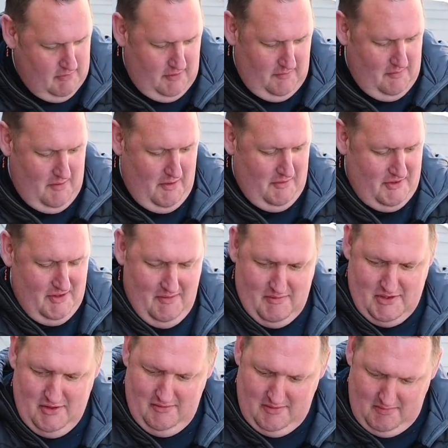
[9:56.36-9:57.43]
I'm
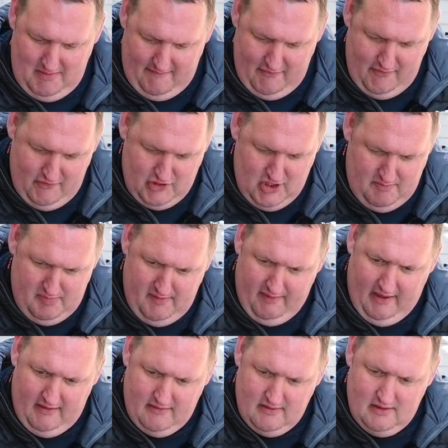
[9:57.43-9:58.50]
still, I'm having another chip on
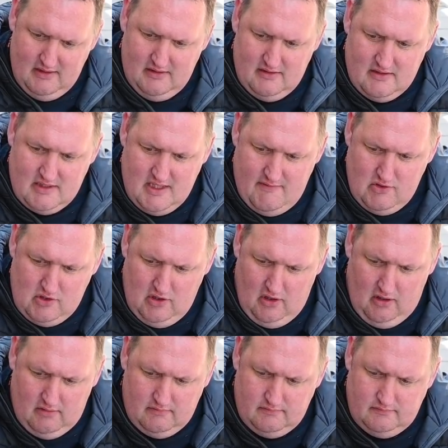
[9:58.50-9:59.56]
that. Let's have a
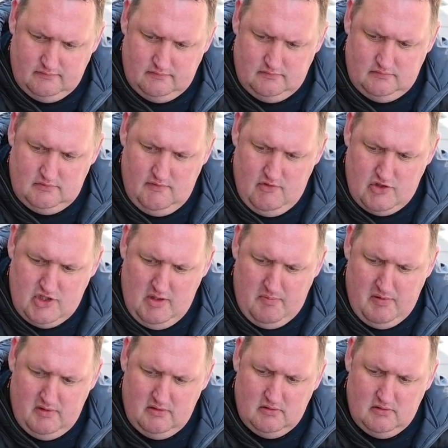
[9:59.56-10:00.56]
go. Another chip.